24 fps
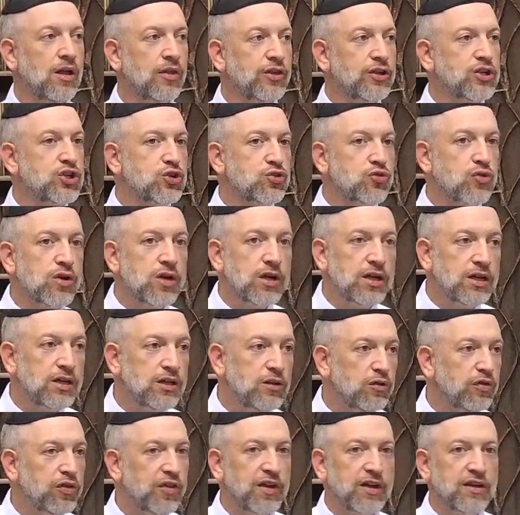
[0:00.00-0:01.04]
The tree
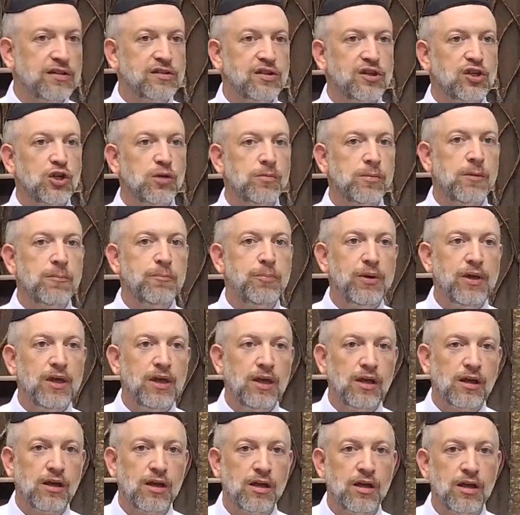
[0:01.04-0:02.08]
you think is a human
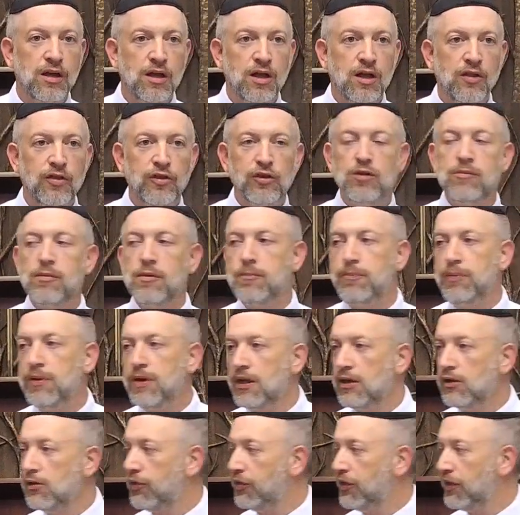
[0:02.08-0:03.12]
being. The human
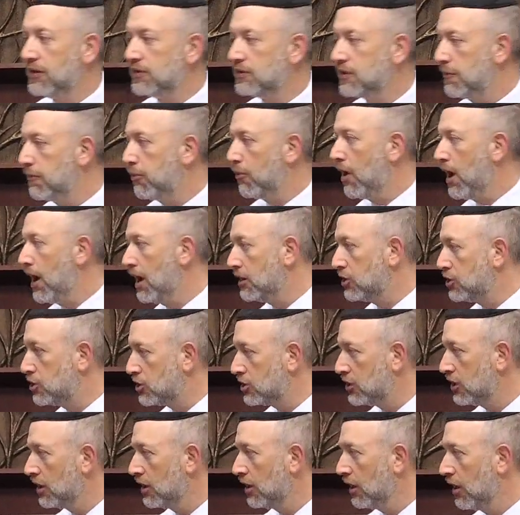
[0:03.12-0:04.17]
being you think is a branch.